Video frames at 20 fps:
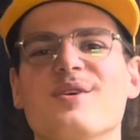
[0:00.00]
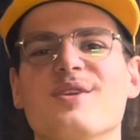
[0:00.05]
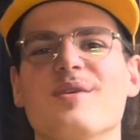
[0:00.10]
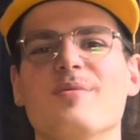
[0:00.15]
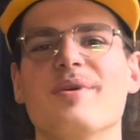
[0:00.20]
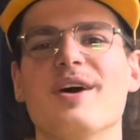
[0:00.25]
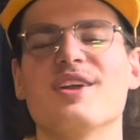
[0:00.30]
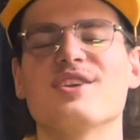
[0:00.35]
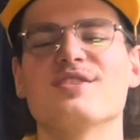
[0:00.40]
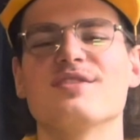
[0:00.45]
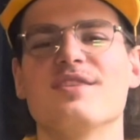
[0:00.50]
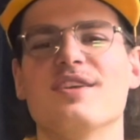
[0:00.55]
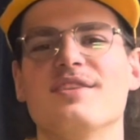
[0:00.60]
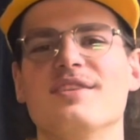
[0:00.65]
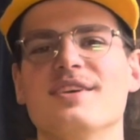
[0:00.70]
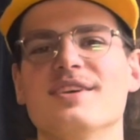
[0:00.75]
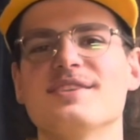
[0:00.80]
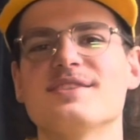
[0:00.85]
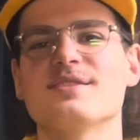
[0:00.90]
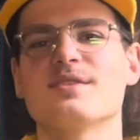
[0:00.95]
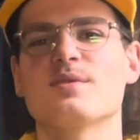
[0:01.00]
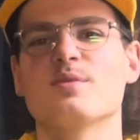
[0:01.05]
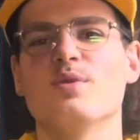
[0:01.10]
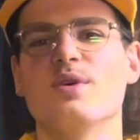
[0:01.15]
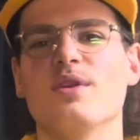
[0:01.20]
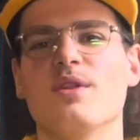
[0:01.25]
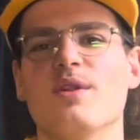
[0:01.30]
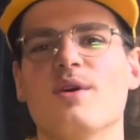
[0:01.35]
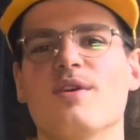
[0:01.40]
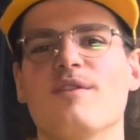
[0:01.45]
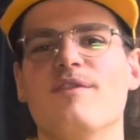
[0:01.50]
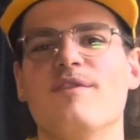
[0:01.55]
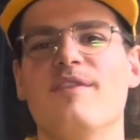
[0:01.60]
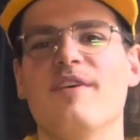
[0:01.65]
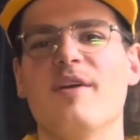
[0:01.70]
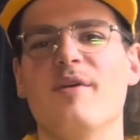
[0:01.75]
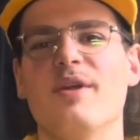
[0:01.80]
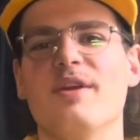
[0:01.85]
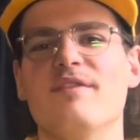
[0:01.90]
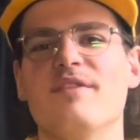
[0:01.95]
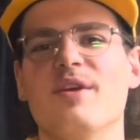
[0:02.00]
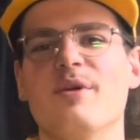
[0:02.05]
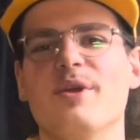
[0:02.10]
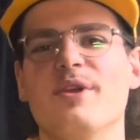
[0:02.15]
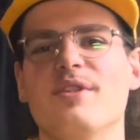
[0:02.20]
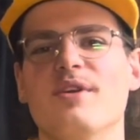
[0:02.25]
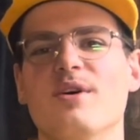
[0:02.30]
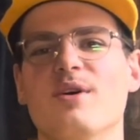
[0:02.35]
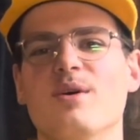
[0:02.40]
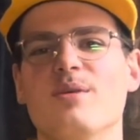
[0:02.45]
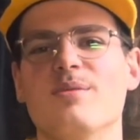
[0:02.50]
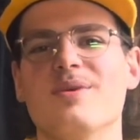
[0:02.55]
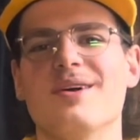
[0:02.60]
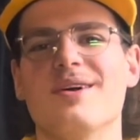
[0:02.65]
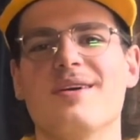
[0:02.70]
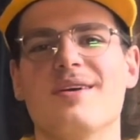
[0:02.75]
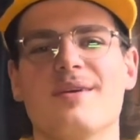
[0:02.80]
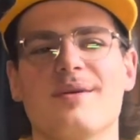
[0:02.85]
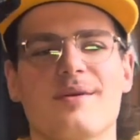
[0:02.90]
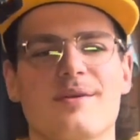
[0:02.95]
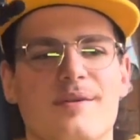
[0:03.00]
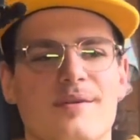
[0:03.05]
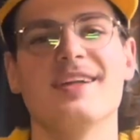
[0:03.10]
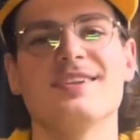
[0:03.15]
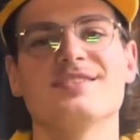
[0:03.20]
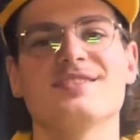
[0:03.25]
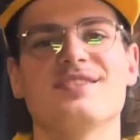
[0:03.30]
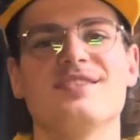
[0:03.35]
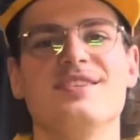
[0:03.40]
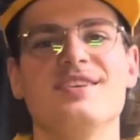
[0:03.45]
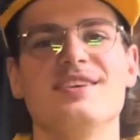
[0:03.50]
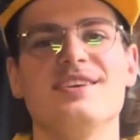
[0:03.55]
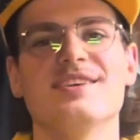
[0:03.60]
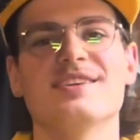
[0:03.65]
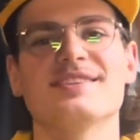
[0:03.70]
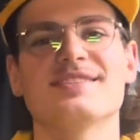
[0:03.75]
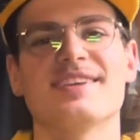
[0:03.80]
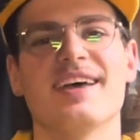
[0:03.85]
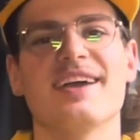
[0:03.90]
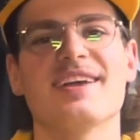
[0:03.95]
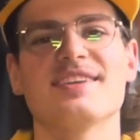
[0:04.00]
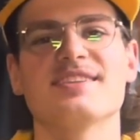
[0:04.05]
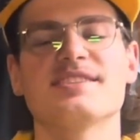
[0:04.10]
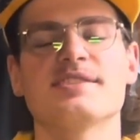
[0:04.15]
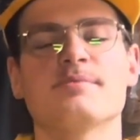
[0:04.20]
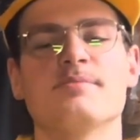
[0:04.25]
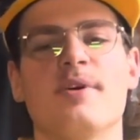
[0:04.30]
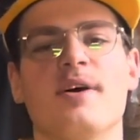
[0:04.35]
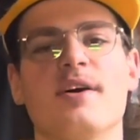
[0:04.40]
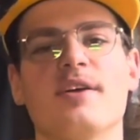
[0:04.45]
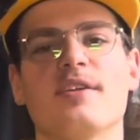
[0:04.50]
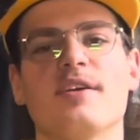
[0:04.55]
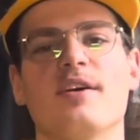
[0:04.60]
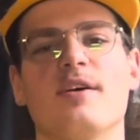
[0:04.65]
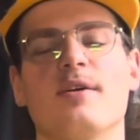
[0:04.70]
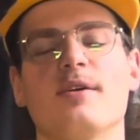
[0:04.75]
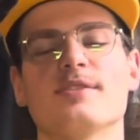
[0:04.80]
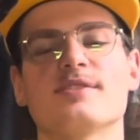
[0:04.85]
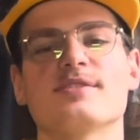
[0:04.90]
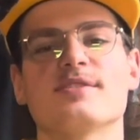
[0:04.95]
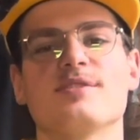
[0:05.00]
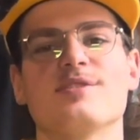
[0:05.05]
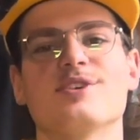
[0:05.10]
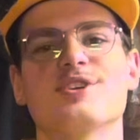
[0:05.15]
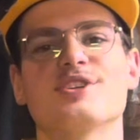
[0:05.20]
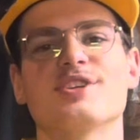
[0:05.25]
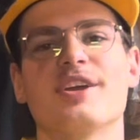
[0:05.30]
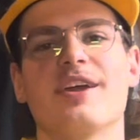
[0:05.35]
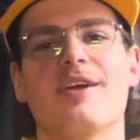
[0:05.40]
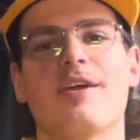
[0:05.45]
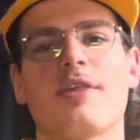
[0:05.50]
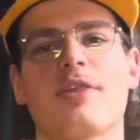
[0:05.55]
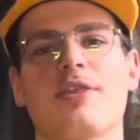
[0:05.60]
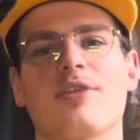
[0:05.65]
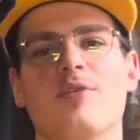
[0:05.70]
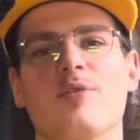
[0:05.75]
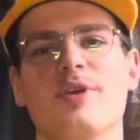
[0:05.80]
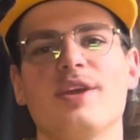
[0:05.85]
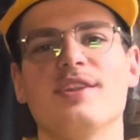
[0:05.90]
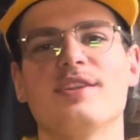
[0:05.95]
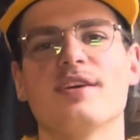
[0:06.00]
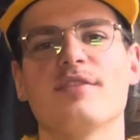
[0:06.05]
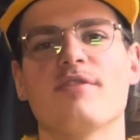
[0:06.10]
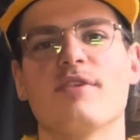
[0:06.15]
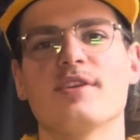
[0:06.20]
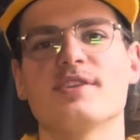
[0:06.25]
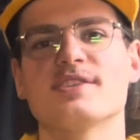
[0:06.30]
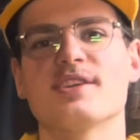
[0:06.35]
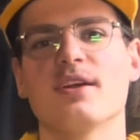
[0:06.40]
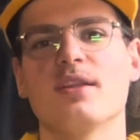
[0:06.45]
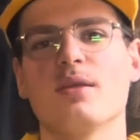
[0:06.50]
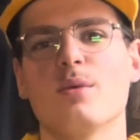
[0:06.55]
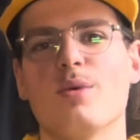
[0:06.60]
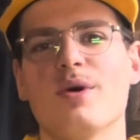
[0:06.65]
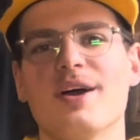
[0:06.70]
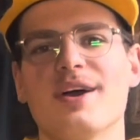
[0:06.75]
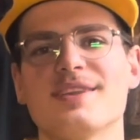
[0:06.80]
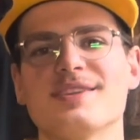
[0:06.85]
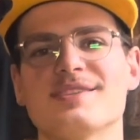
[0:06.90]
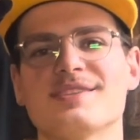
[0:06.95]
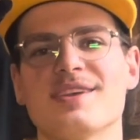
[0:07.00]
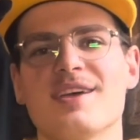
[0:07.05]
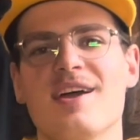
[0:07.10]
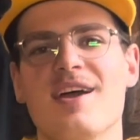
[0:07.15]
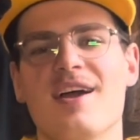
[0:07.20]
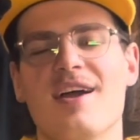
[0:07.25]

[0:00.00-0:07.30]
imagine that this would look very, very dope. And the second spot also share 3 different silhouettes.